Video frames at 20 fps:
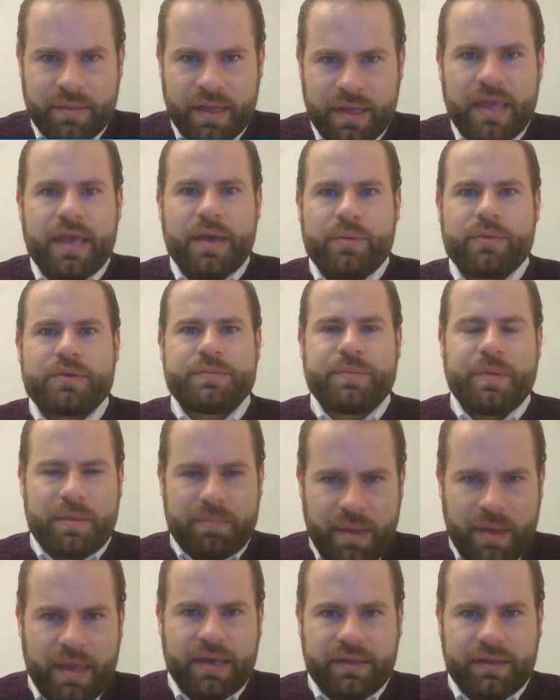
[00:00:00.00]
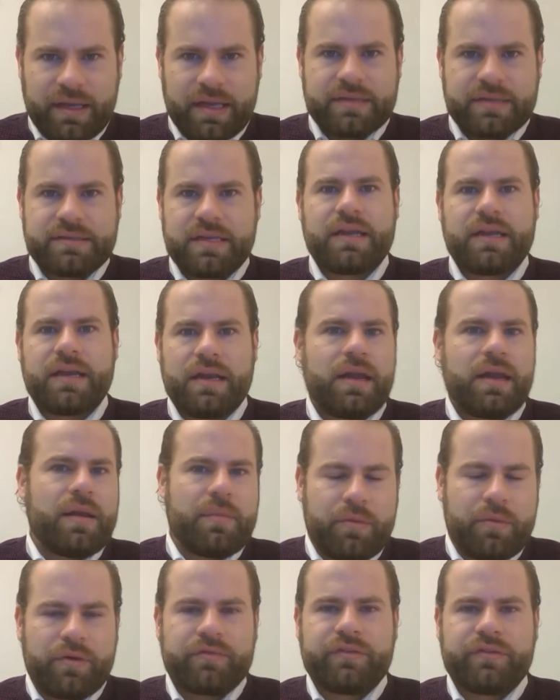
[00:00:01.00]
It was being beta tested in a
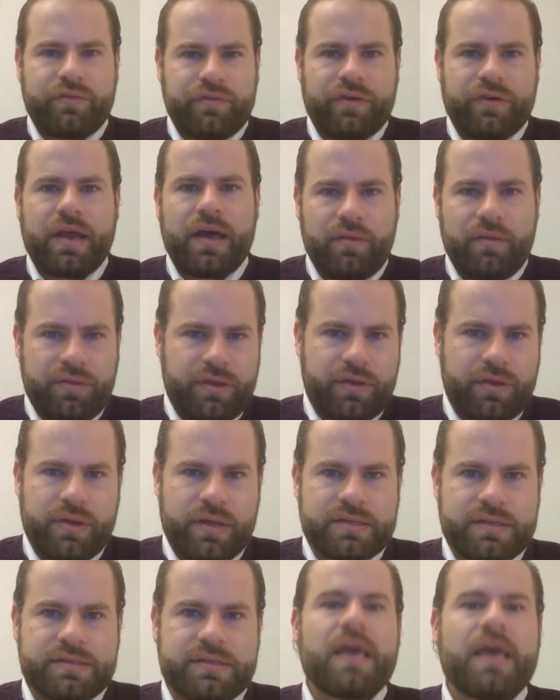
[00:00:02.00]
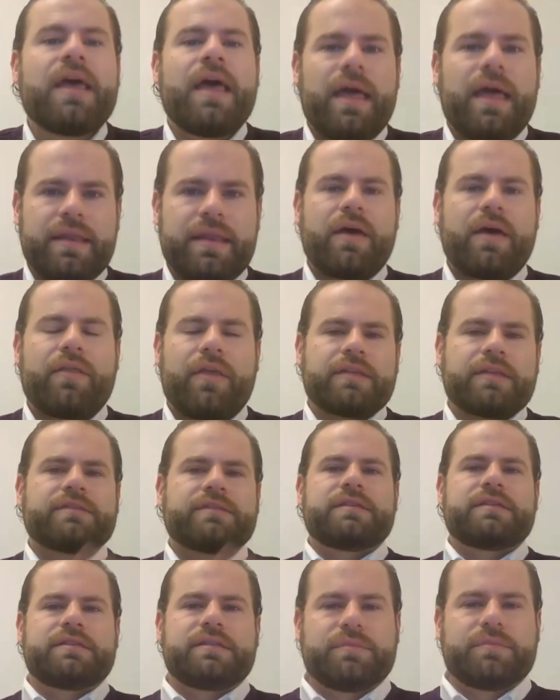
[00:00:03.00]
number of different health units. And now that
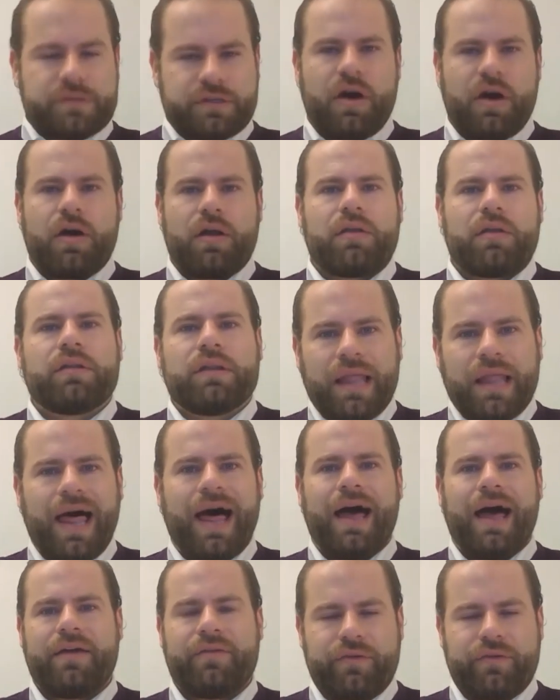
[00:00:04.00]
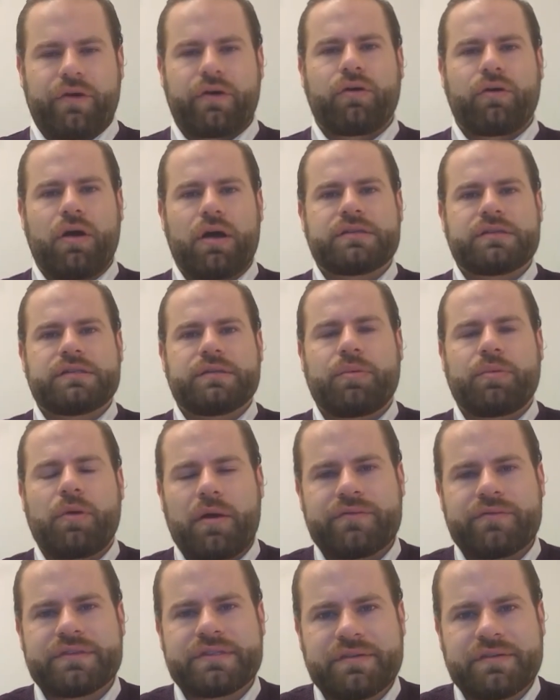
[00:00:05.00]
system's gone live across the
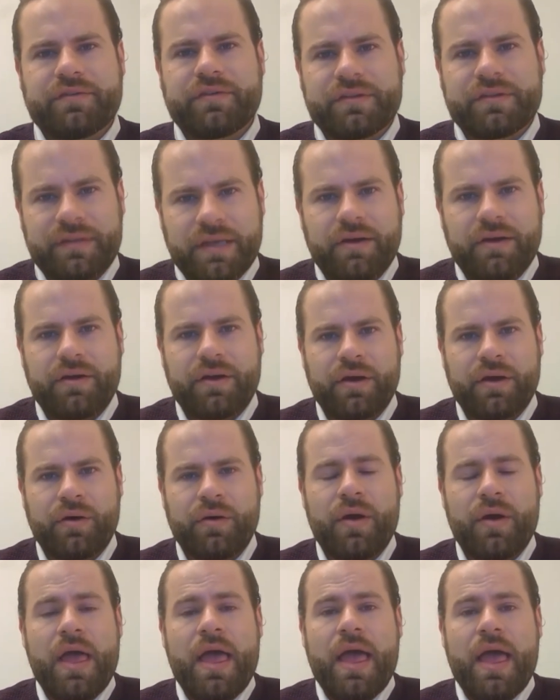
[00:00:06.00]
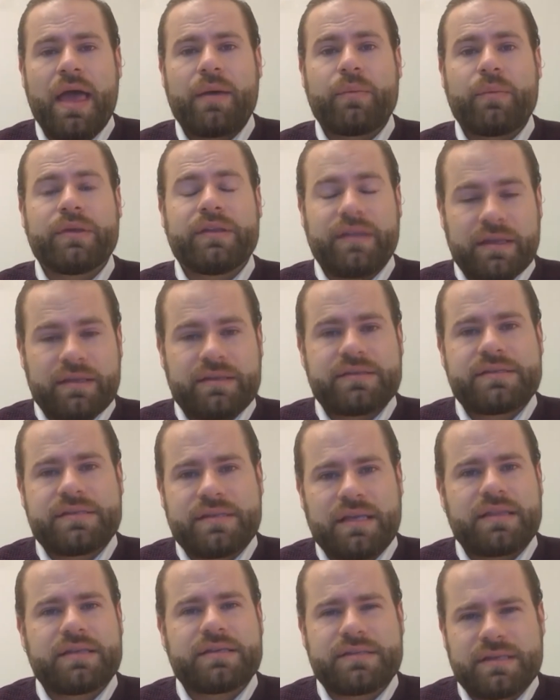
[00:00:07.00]
province of Ontario, and we didn't
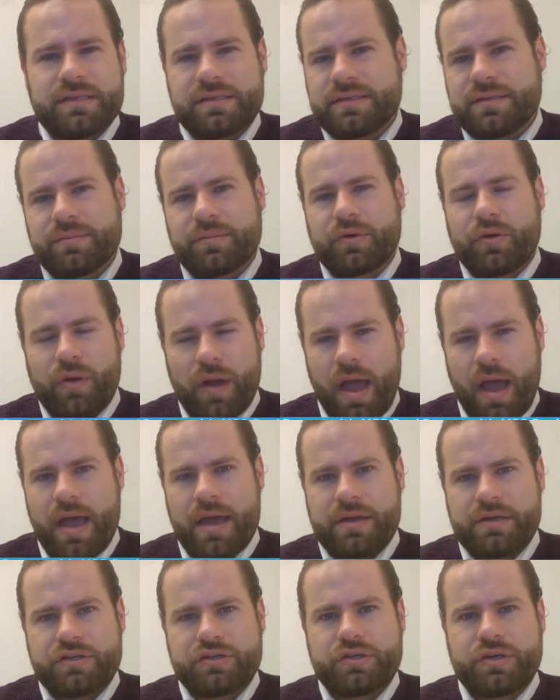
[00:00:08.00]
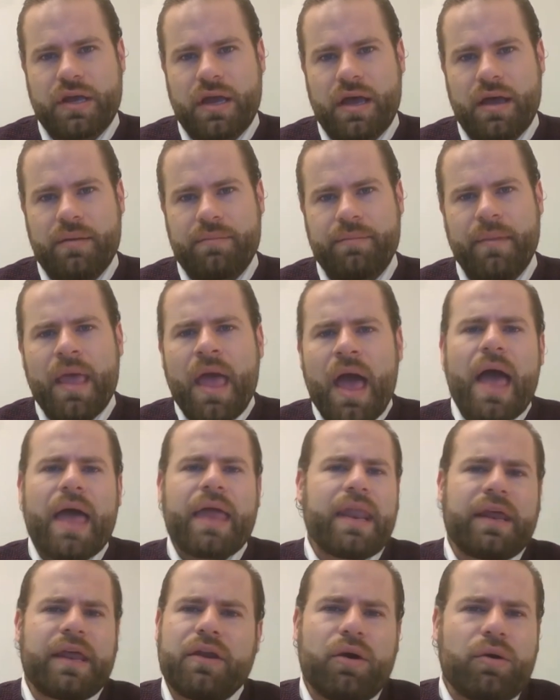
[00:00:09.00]
see the system crash.
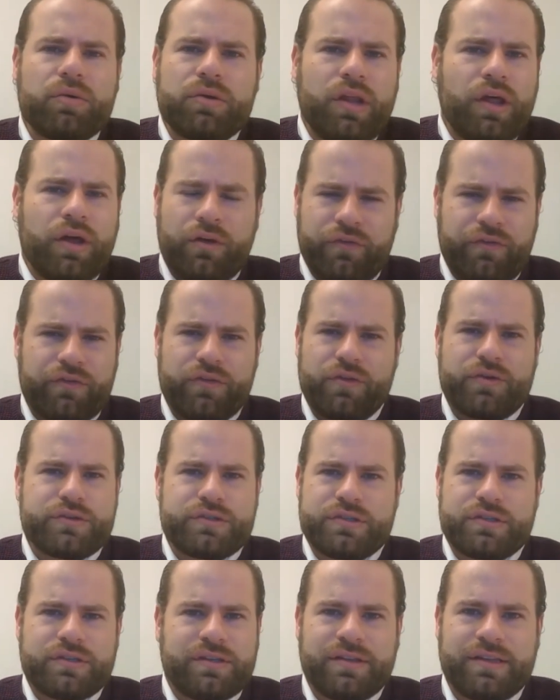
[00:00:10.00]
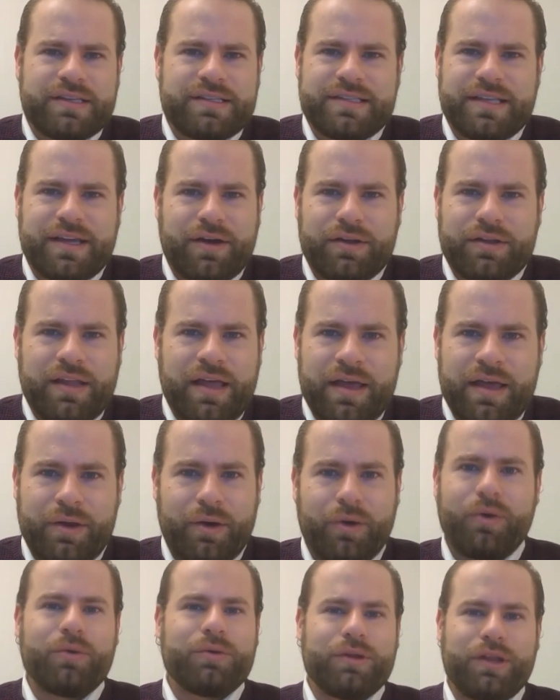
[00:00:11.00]
And I know, look, for those listening online,
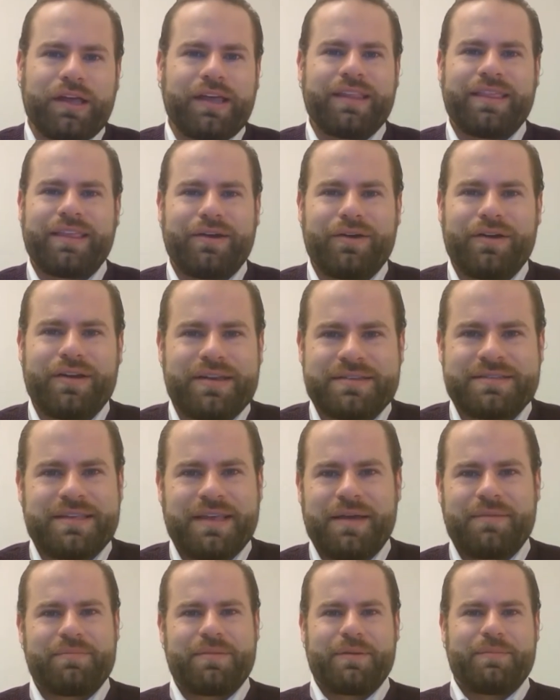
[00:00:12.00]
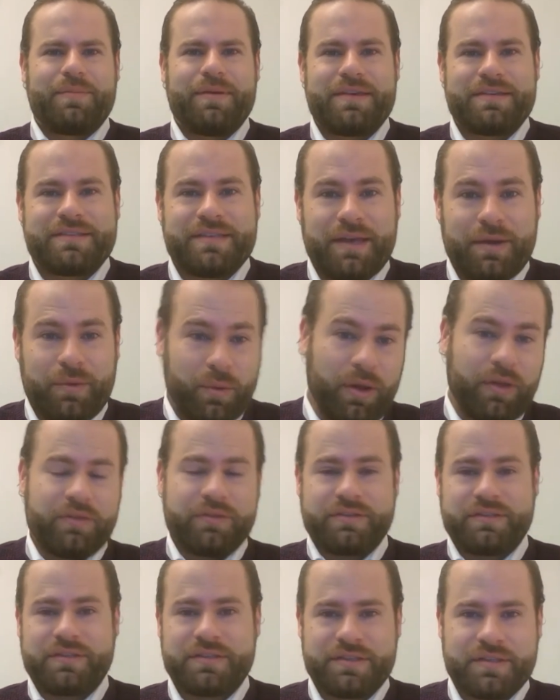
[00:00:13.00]
oh, look at, there he is, the MPP saying, well,
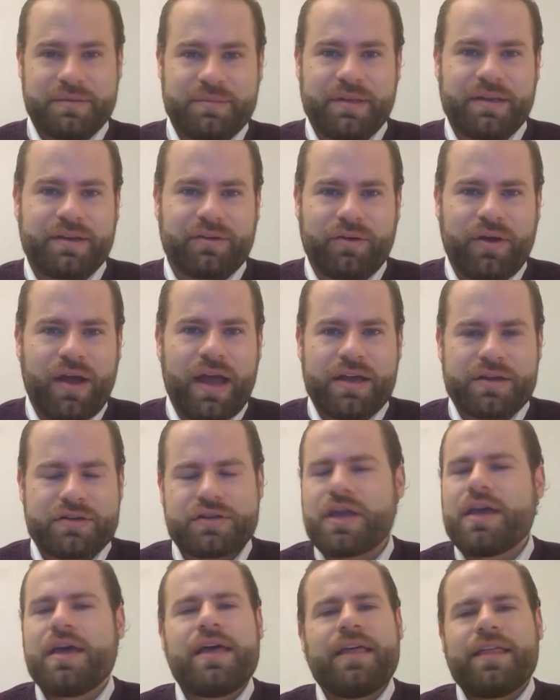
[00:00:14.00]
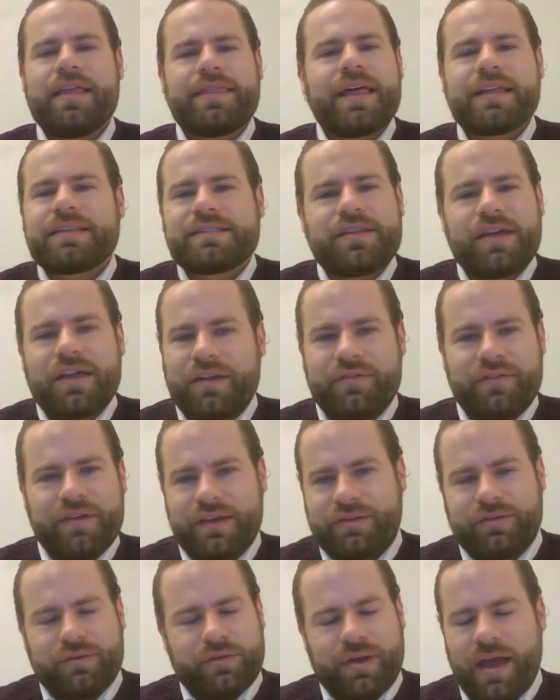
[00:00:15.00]
the system didn't crash. That's not a
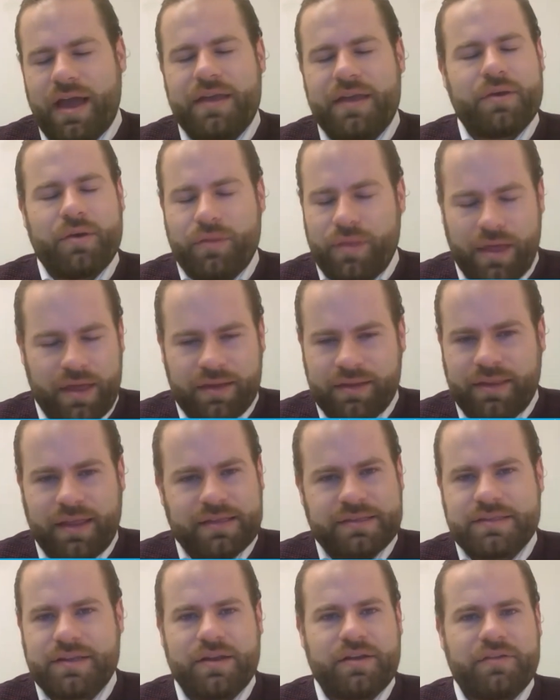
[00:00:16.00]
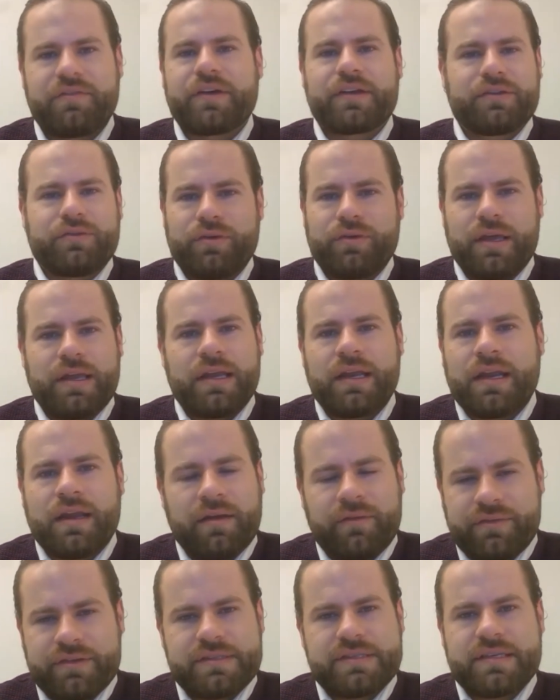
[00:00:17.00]
victory. I know that. That's not a victory in and
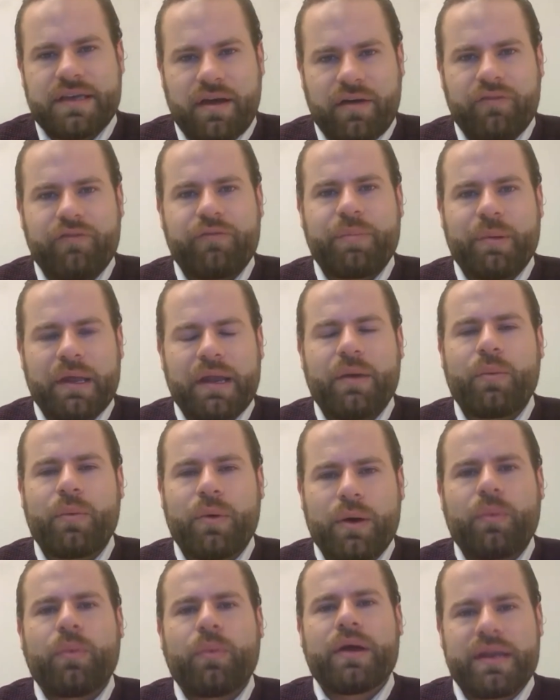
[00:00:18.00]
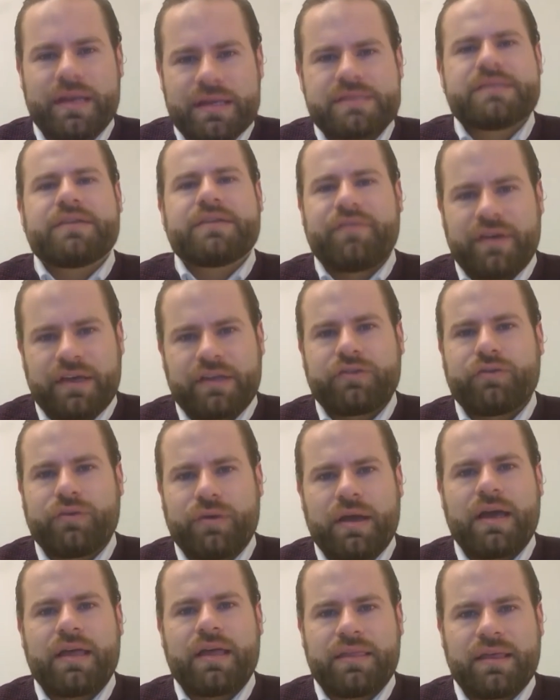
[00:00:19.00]
of itself. But what is a
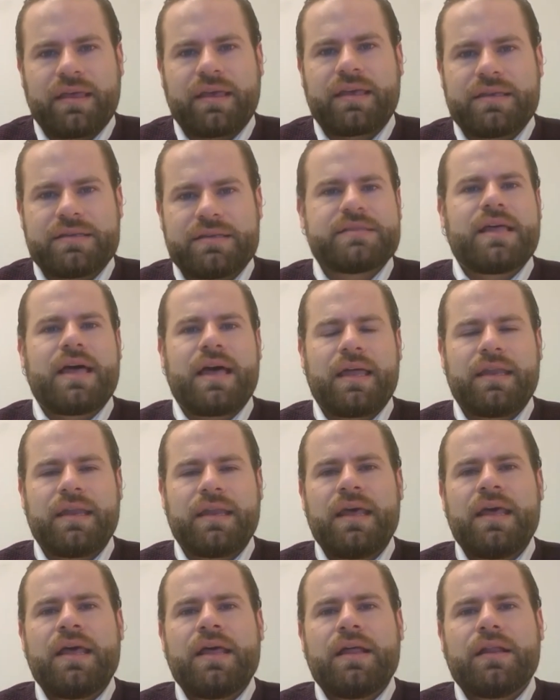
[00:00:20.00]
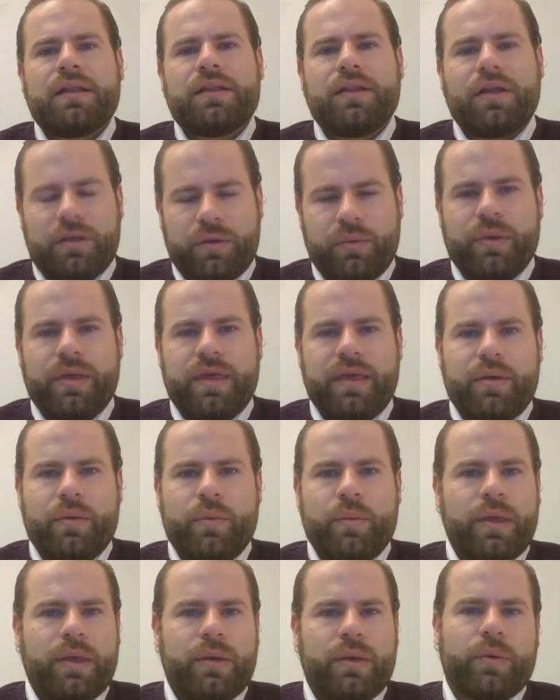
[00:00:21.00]
victory, I think, is that, look,
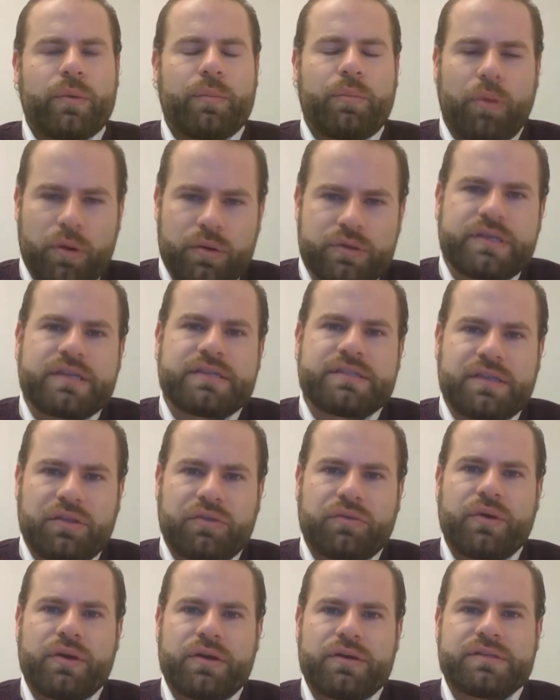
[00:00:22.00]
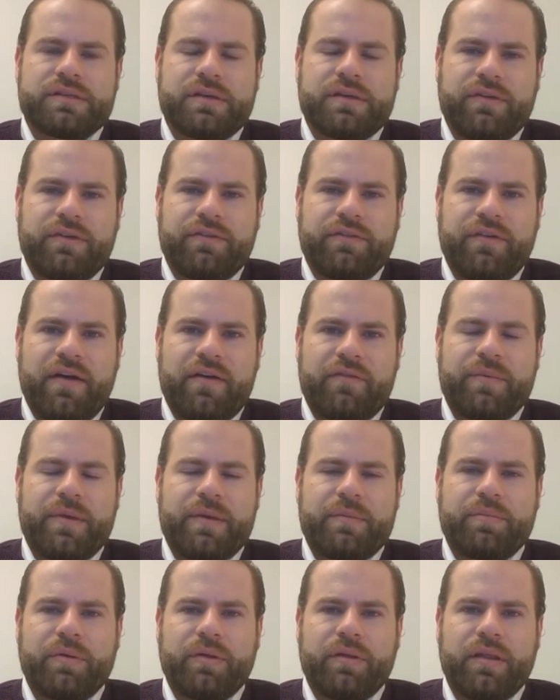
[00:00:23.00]
we were processing 375
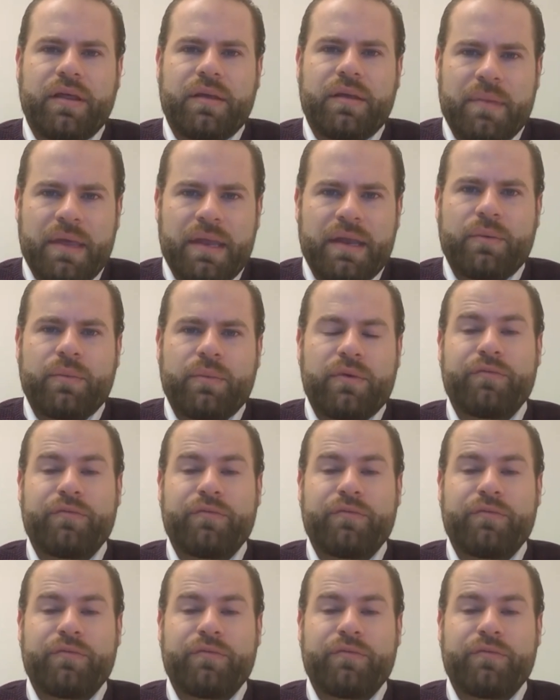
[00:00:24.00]
people a minute.